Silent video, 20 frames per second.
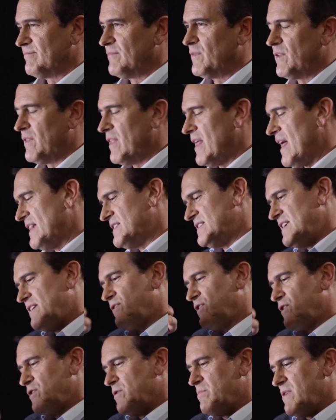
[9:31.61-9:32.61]
Well, that's
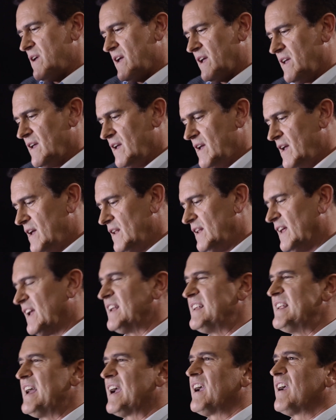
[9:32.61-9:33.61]
even too big. Like
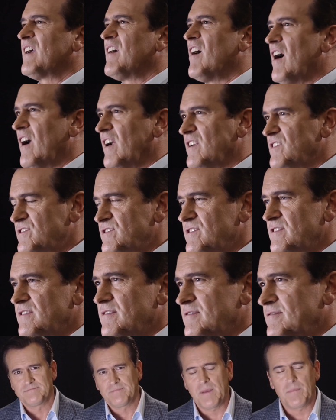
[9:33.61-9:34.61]
a deck of cards.
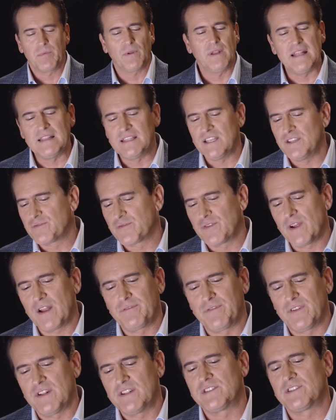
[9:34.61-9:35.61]
People eat these
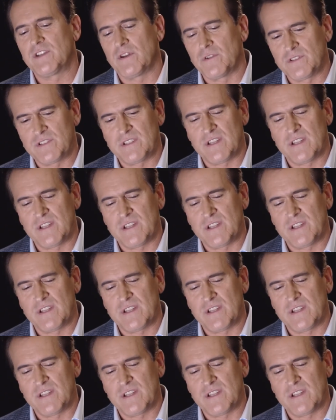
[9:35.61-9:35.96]
Fred Flintstone